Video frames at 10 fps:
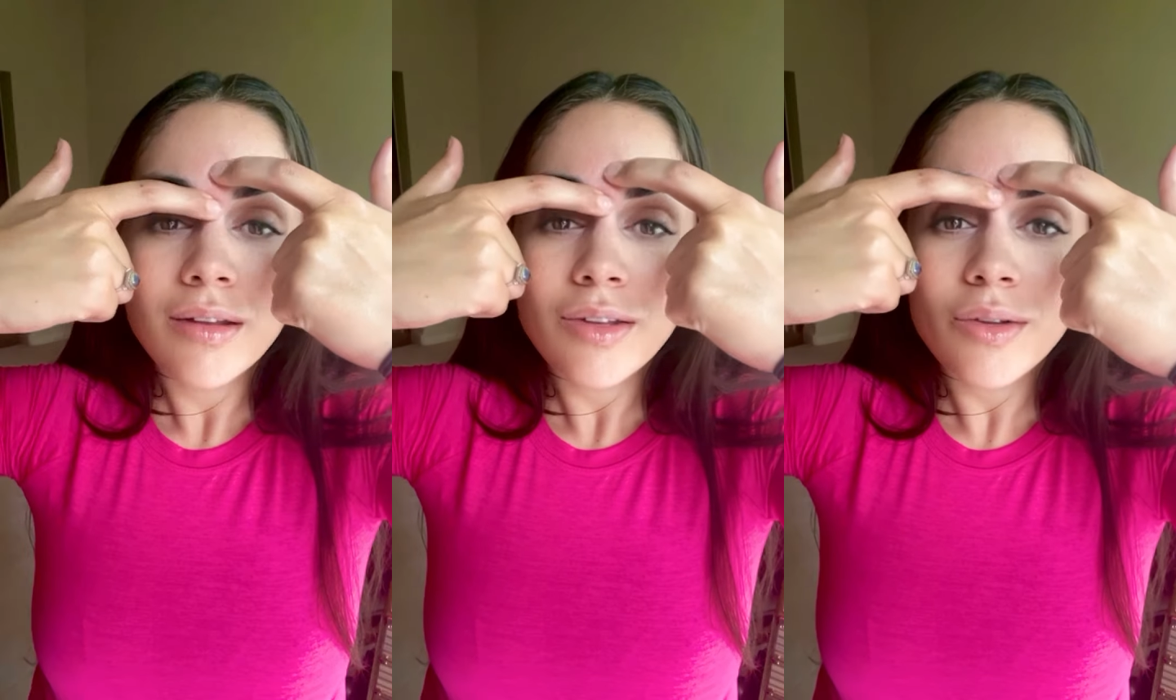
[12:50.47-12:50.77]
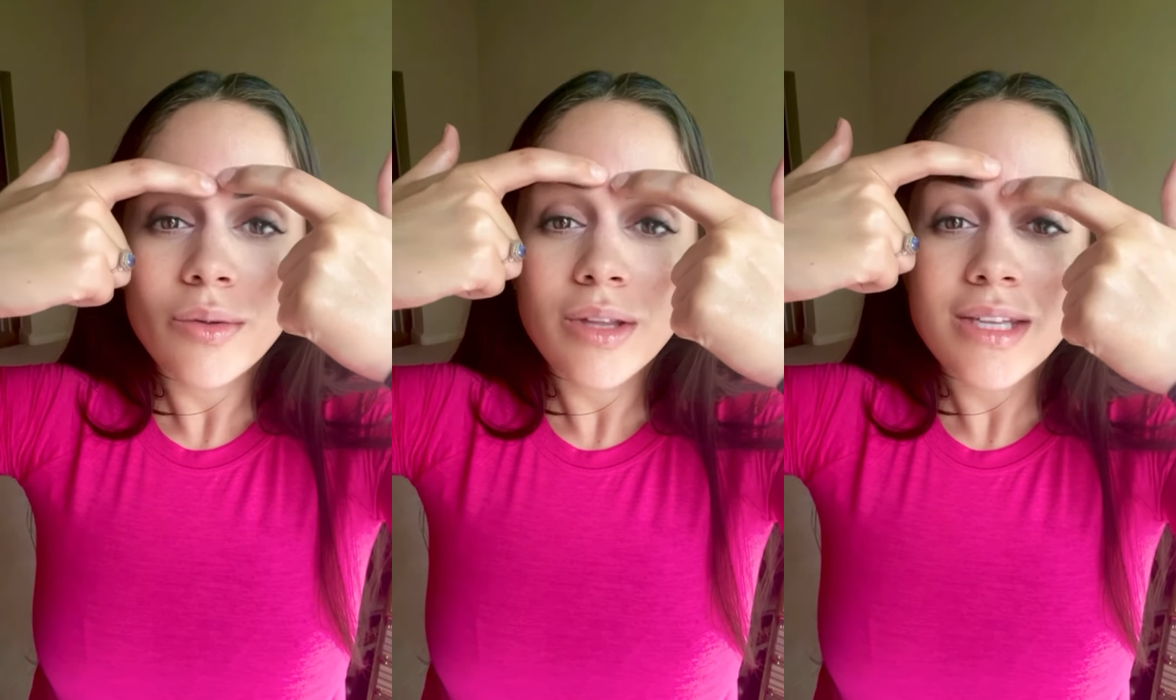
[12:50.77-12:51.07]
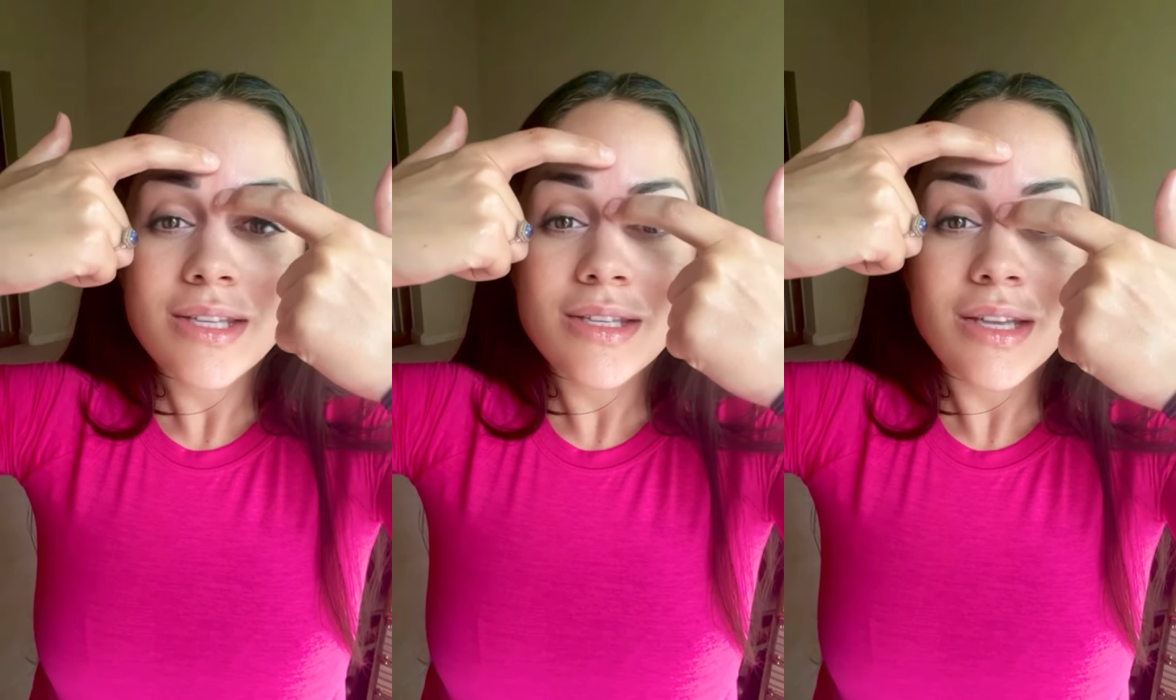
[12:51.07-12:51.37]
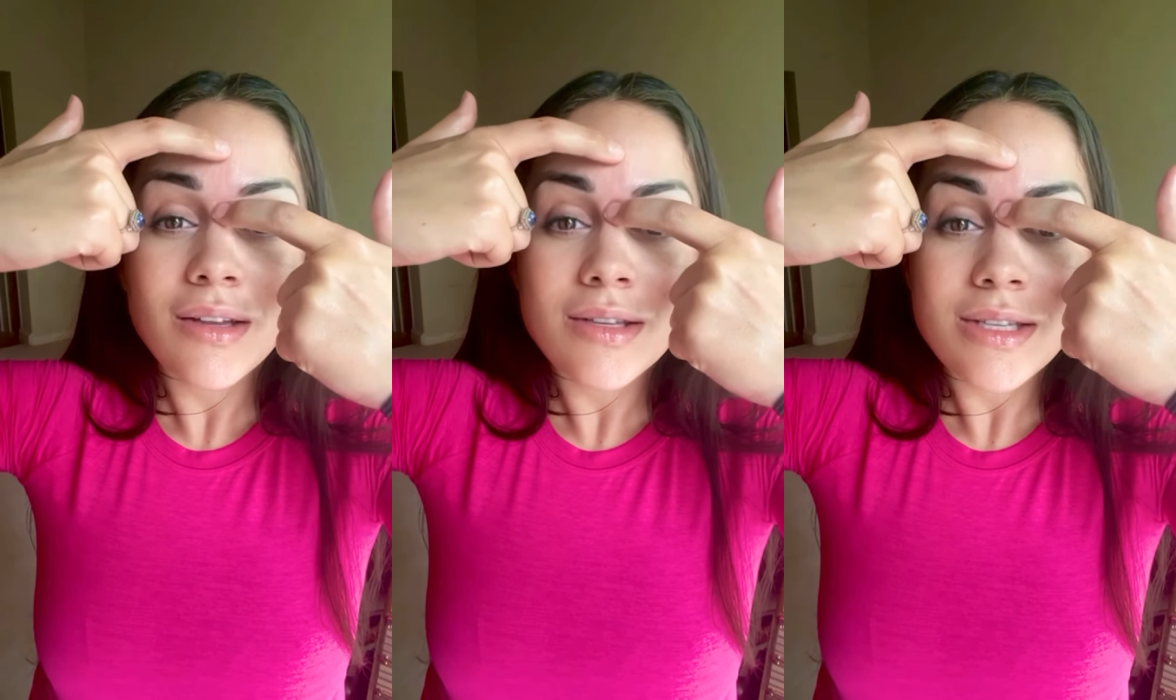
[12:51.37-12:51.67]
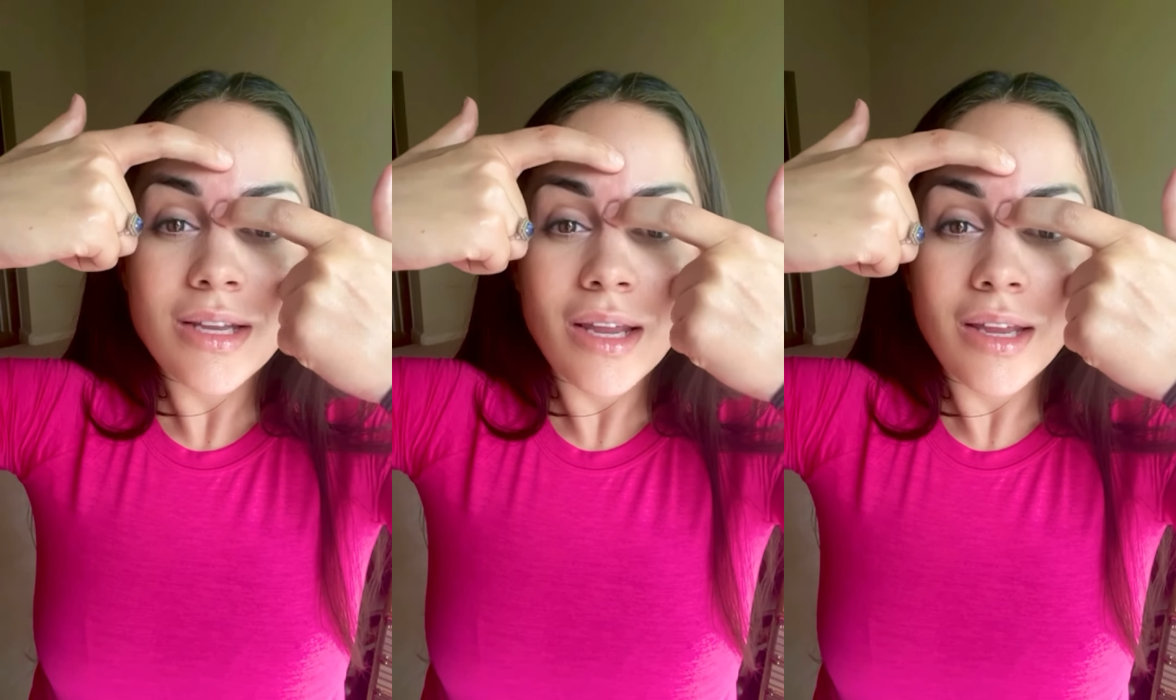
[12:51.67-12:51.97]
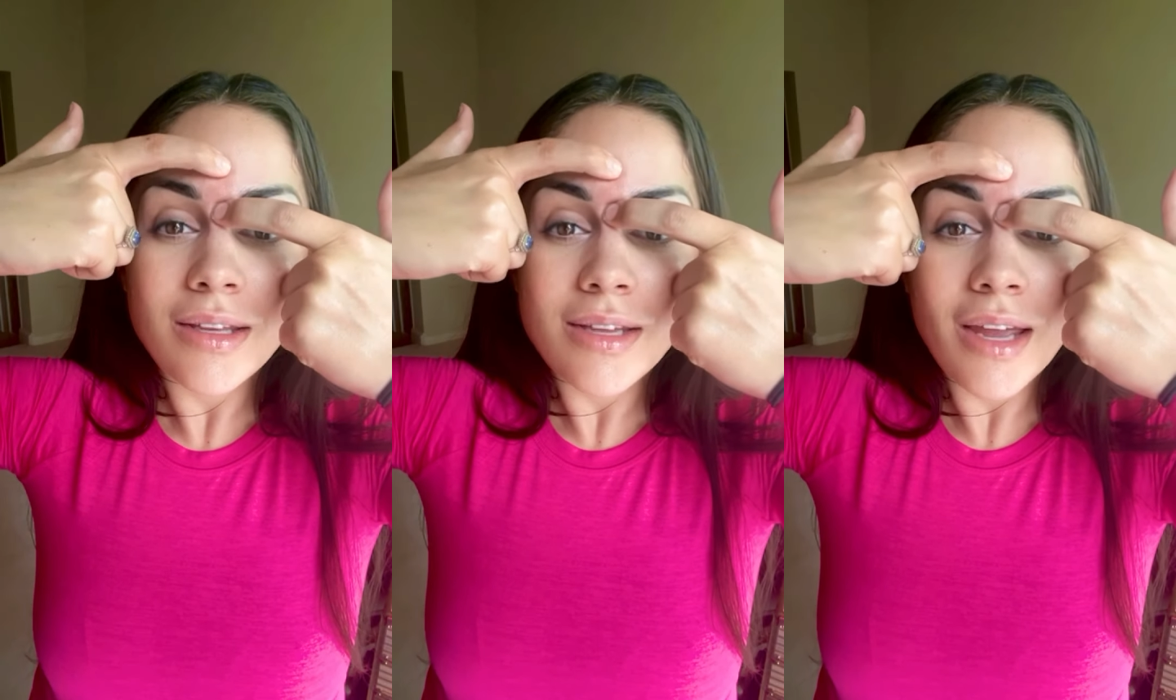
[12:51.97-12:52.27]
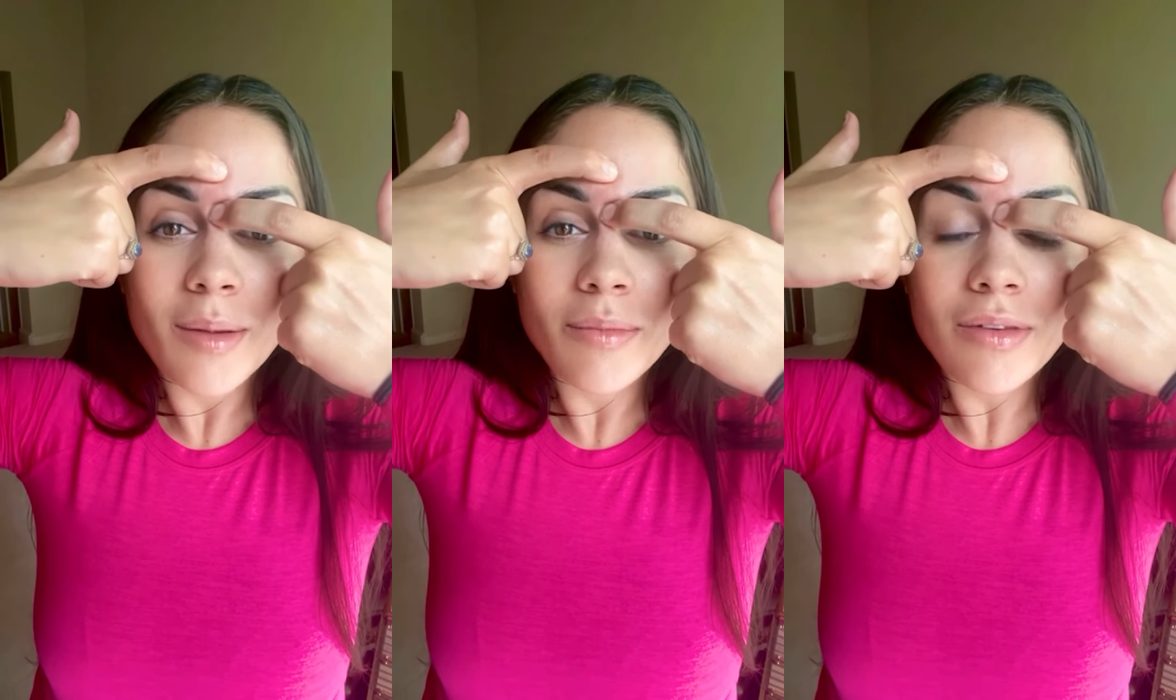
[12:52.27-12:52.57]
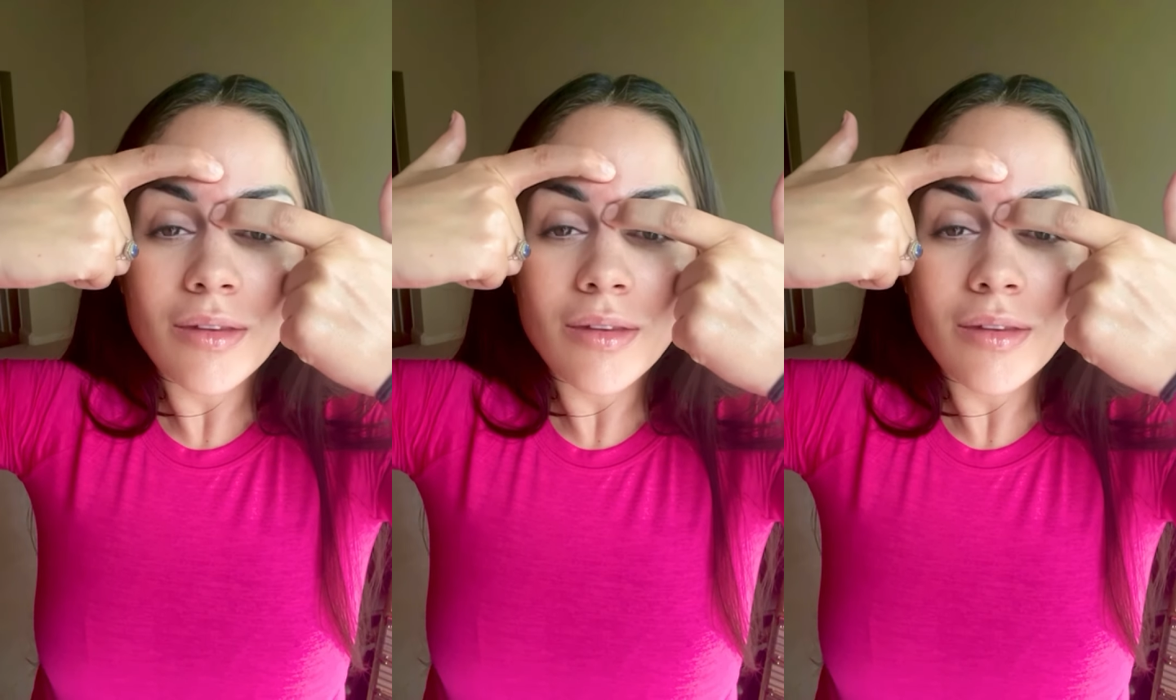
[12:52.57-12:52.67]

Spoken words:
Do this 6 to 8 times.